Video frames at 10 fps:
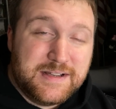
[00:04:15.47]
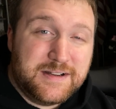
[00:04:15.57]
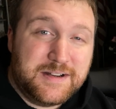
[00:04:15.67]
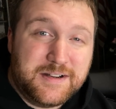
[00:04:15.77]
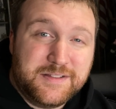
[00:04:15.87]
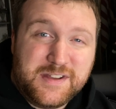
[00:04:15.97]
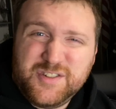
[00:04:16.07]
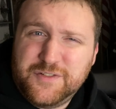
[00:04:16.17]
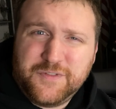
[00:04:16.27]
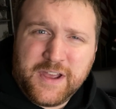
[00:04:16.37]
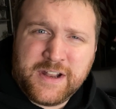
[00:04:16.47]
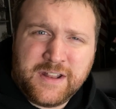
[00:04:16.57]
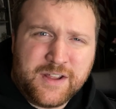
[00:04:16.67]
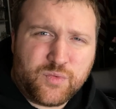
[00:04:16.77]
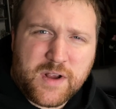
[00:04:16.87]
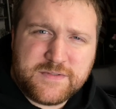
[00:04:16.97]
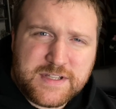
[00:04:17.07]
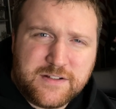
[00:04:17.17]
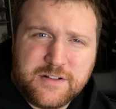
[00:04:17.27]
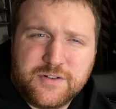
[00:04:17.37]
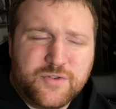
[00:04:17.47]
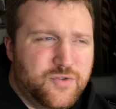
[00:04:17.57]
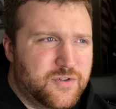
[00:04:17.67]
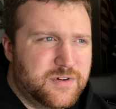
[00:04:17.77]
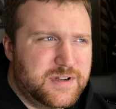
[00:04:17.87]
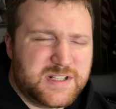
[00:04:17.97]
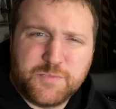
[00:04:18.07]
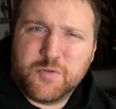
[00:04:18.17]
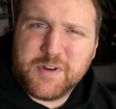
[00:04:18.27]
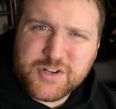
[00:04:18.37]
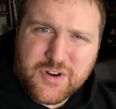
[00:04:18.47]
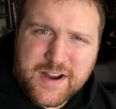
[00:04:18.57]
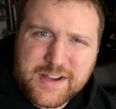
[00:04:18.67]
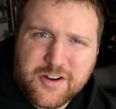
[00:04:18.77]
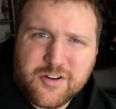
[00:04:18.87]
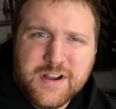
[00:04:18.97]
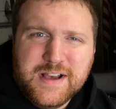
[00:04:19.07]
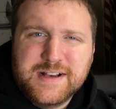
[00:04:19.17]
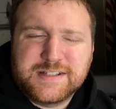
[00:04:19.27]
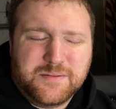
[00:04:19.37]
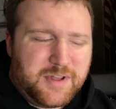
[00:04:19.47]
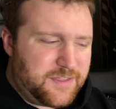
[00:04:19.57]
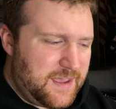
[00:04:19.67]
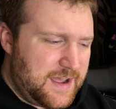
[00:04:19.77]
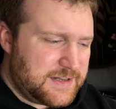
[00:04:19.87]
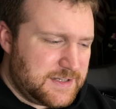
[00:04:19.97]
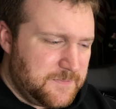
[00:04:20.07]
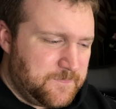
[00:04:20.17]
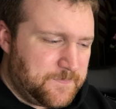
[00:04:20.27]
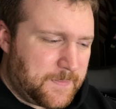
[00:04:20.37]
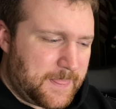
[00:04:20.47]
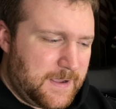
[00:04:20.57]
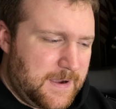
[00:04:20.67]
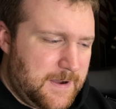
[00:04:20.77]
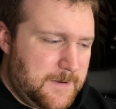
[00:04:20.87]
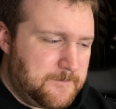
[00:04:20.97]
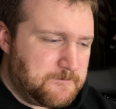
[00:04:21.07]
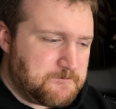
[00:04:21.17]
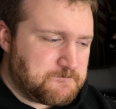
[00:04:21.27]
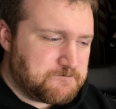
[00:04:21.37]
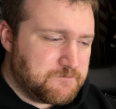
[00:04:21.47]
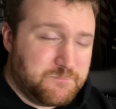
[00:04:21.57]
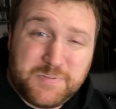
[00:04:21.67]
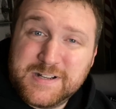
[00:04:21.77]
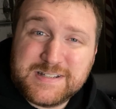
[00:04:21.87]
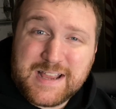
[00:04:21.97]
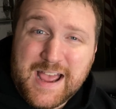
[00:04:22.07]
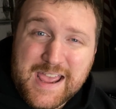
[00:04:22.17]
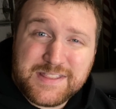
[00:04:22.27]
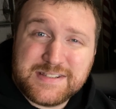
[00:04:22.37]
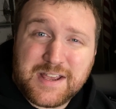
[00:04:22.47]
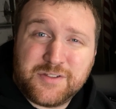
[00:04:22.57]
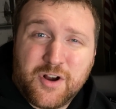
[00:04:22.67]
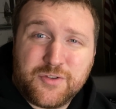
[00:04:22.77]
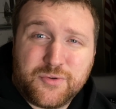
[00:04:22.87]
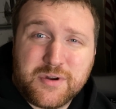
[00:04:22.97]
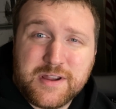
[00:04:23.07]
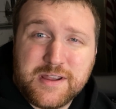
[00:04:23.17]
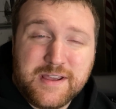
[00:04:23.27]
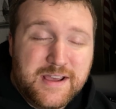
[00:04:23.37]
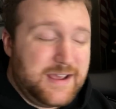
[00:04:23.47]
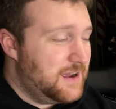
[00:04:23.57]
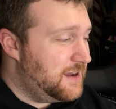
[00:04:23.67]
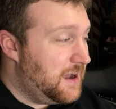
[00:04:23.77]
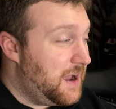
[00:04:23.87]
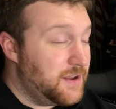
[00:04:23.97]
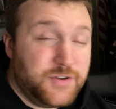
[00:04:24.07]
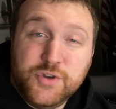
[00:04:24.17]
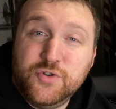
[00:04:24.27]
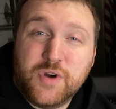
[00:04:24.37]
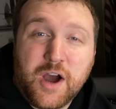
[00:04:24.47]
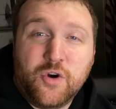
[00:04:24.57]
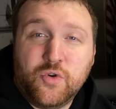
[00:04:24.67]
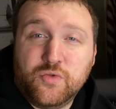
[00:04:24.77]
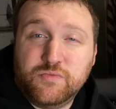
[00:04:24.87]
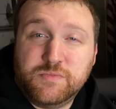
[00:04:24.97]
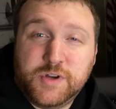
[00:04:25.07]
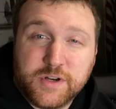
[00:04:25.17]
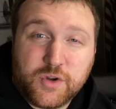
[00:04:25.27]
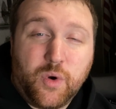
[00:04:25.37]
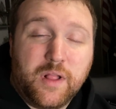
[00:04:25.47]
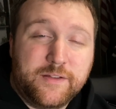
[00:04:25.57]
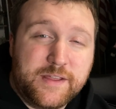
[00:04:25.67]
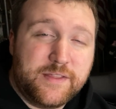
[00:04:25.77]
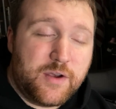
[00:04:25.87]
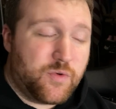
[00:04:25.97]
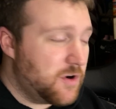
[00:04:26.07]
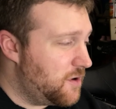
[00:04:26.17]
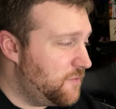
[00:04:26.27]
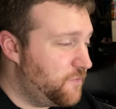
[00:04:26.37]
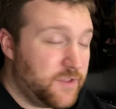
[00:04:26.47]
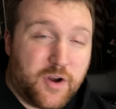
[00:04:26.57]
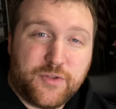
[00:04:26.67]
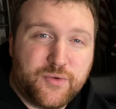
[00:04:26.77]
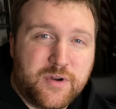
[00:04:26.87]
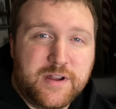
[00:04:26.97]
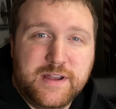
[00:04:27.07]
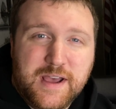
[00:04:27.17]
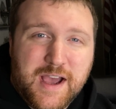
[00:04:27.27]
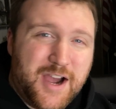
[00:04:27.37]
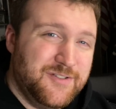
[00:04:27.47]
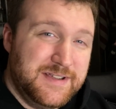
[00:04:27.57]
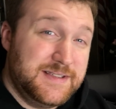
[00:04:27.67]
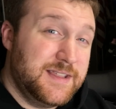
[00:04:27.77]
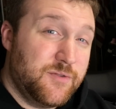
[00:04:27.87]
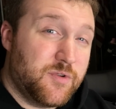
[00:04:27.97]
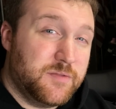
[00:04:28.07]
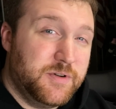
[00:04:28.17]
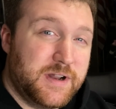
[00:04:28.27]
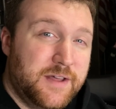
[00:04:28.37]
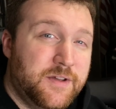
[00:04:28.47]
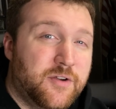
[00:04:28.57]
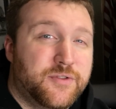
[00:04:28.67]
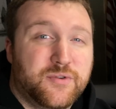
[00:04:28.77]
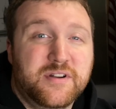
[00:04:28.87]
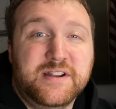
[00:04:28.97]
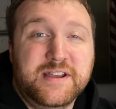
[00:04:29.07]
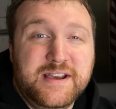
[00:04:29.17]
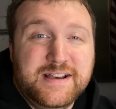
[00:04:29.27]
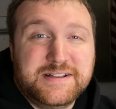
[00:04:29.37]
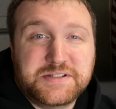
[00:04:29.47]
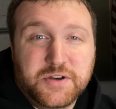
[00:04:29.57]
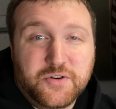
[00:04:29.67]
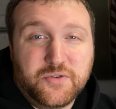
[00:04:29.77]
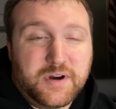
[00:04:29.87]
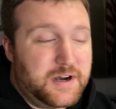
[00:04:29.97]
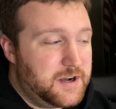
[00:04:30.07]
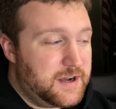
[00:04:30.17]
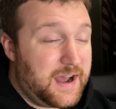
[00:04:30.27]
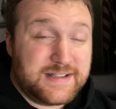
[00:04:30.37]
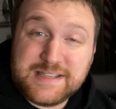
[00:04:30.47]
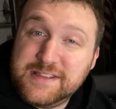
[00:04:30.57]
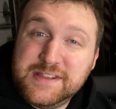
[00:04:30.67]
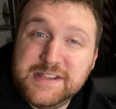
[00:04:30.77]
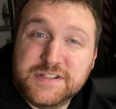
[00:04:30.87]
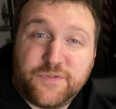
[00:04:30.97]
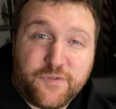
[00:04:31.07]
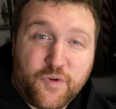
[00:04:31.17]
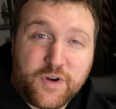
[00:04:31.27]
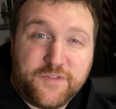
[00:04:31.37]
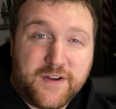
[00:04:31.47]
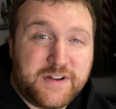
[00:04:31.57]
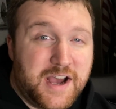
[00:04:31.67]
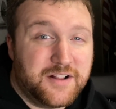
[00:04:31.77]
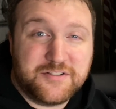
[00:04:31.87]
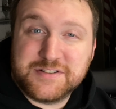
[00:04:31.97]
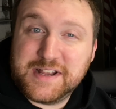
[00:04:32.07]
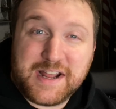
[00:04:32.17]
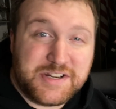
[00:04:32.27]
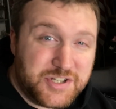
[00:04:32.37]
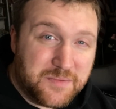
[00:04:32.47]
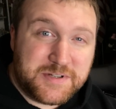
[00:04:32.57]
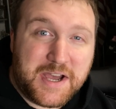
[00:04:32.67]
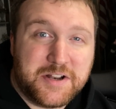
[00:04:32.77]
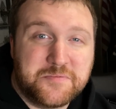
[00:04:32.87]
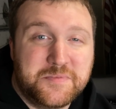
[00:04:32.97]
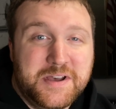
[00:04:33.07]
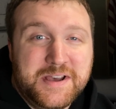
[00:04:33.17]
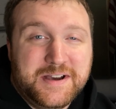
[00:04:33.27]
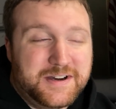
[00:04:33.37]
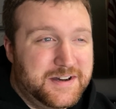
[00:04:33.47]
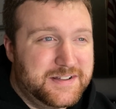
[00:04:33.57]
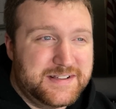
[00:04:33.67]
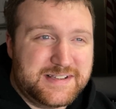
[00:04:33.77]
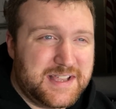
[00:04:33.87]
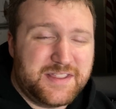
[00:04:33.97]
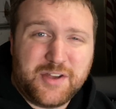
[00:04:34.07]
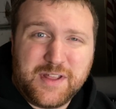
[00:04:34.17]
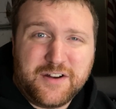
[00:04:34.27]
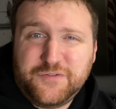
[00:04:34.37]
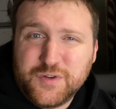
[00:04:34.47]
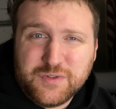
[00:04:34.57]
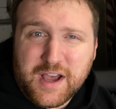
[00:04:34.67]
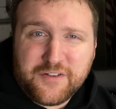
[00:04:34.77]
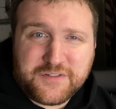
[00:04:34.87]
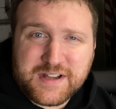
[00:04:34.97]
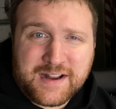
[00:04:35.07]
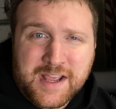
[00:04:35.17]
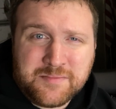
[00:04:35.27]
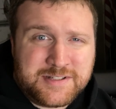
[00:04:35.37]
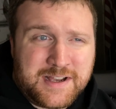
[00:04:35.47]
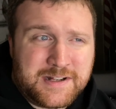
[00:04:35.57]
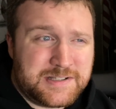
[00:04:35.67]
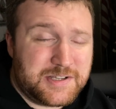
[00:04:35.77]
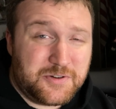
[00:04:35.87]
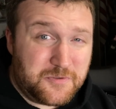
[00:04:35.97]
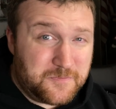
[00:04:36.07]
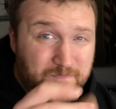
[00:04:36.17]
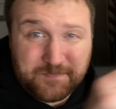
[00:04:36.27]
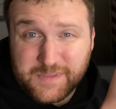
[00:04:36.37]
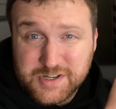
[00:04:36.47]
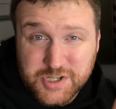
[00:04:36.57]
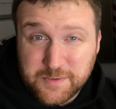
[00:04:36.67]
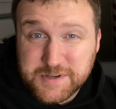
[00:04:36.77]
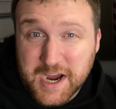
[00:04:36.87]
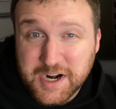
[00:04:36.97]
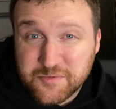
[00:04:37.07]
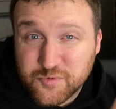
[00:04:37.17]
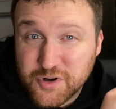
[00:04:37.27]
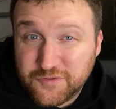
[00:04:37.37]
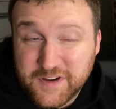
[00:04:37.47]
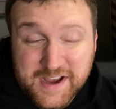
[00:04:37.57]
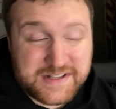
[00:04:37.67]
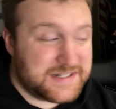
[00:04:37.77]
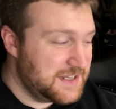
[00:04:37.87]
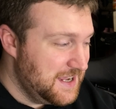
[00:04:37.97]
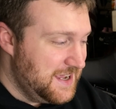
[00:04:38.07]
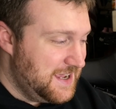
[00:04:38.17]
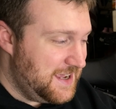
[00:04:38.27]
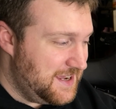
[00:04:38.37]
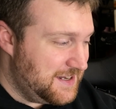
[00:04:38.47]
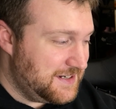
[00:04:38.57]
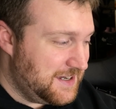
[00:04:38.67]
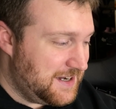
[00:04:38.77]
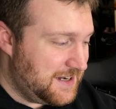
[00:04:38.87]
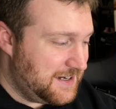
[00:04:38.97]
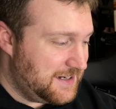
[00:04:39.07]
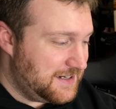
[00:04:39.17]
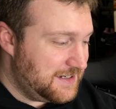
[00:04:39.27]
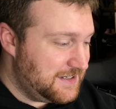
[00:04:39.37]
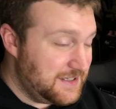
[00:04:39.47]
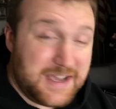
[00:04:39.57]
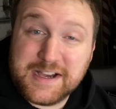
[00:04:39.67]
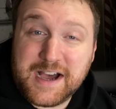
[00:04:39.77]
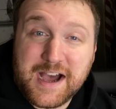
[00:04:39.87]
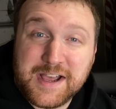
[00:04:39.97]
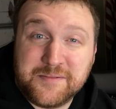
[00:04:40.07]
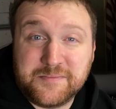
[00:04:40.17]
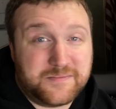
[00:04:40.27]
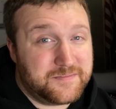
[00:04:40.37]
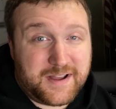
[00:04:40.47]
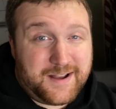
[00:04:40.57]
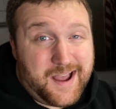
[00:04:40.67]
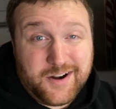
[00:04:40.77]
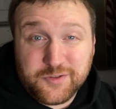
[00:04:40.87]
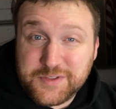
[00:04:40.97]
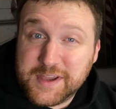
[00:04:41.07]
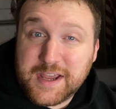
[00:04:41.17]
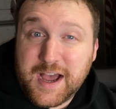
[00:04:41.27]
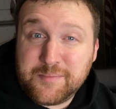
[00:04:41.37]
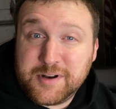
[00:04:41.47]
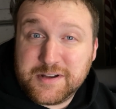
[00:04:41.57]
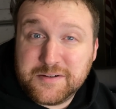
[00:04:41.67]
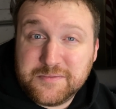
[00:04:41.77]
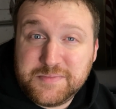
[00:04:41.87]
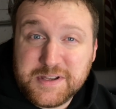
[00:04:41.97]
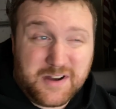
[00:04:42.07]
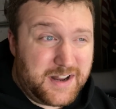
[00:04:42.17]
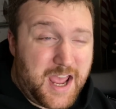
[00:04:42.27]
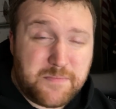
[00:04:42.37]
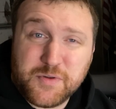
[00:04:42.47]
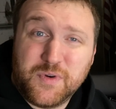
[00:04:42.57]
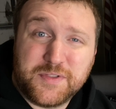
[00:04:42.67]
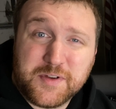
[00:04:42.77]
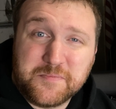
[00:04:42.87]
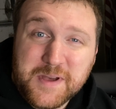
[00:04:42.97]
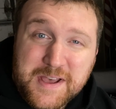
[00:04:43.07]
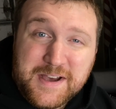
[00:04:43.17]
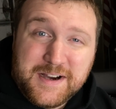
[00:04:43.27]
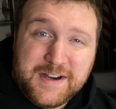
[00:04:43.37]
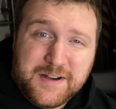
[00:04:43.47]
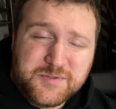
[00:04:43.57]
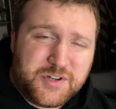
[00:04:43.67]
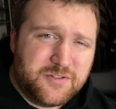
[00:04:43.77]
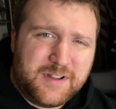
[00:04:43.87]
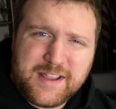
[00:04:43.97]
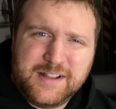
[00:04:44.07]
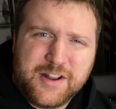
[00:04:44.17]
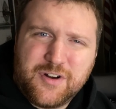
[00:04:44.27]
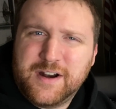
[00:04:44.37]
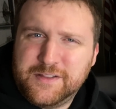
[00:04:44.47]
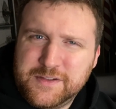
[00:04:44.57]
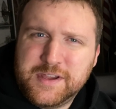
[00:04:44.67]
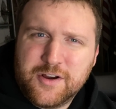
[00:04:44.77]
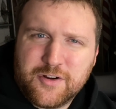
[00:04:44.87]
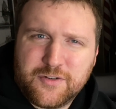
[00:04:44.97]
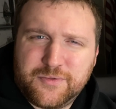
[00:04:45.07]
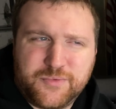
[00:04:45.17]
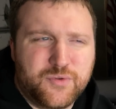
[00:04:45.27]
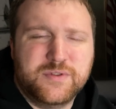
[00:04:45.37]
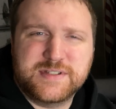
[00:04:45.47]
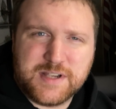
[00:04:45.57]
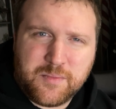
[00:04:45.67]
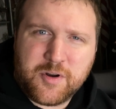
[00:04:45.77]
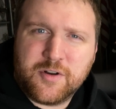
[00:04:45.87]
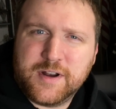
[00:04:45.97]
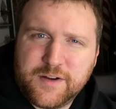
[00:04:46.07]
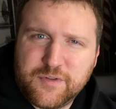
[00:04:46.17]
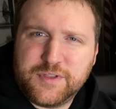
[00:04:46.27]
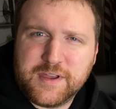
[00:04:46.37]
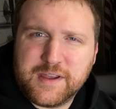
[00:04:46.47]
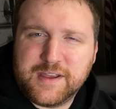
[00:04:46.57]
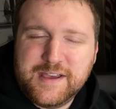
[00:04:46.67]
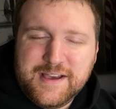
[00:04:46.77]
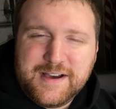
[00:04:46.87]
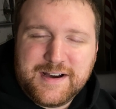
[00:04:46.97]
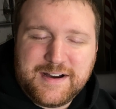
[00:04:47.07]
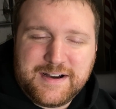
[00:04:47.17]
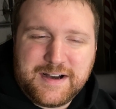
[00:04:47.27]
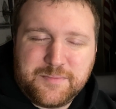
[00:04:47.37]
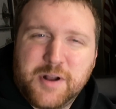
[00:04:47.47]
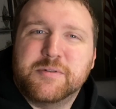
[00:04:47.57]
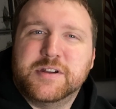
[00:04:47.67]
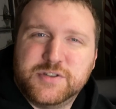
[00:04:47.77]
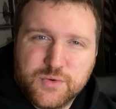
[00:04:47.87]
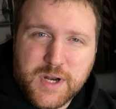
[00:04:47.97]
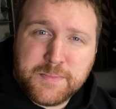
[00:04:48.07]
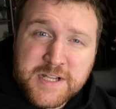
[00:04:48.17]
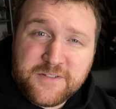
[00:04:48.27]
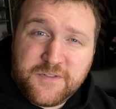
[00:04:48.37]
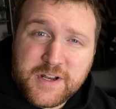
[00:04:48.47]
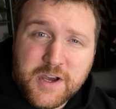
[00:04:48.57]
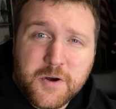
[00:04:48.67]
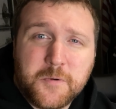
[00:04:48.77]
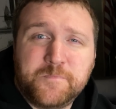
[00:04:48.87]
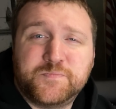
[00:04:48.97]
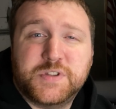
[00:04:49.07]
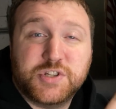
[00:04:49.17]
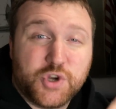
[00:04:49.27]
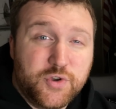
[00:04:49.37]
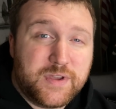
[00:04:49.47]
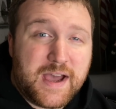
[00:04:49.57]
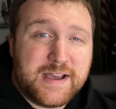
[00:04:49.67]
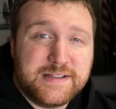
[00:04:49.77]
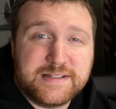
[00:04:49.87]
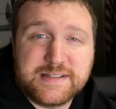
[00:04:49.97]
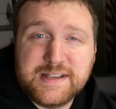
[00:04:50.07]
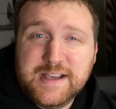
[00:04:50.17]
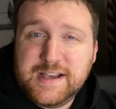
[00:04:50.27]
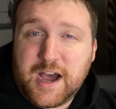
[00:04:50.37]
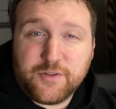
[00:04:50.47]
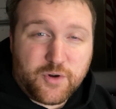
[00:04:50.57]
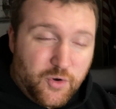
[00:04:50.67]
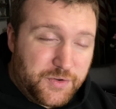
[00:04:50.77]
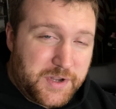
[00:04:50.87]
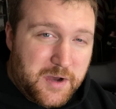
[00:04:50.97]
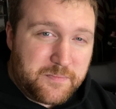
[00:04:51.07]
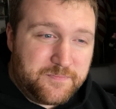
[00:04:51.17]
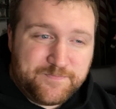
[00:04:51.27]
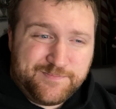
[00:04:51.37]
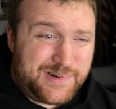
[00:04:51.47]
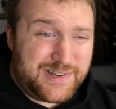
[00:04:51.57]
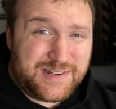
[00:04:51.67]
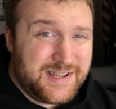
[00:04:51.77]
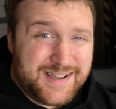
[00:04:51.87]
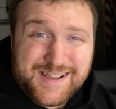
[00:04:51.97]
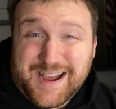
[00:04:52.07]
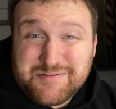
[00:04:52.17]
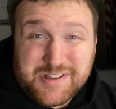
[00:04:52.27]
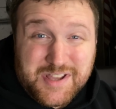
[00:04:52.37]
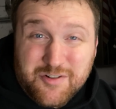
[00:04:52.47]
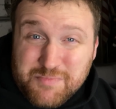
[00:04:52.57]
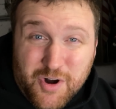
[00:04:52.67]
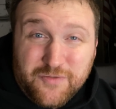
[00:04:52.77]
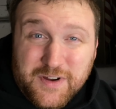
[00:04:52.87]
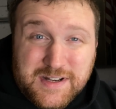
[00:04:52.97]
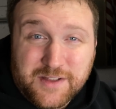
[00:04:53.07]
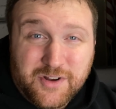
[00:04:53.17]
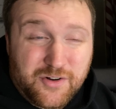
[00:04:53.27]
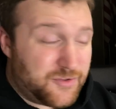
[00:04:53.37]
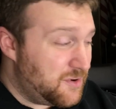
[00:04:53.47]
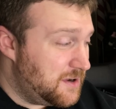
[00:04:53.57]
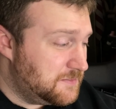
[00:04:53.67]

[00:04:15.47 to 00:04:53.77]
that you can find on like Revzilla or Sport Bike Track Gear, something like that. But I had these on the R3. I knew how good a quality they were for the R3, how easy they were to put on the R3. So I seen these for $45 and I jumped on them. They said they only had a few left on Amazon, so jumped on them real fast. And yeah, I don't think I'm gonna be unhappy with them. I'm sure like later on in the year, through the summer and everything, I'm probably going to do an update video to show you guys how they're holding up. But, I mean, they're perfect on the R3.